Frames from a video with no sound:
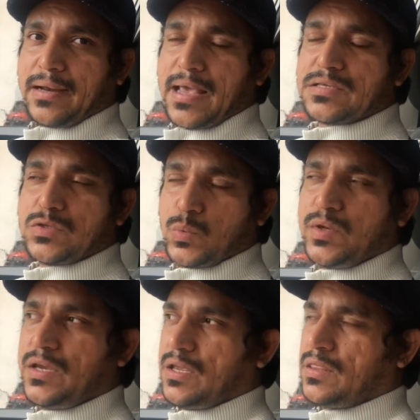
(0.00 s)

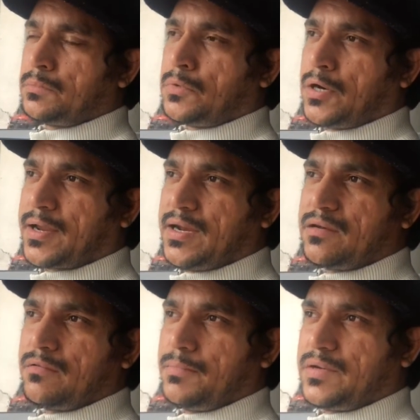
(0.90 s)
SUV in the
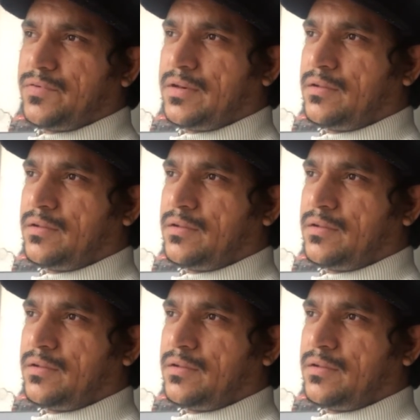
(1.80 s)
market between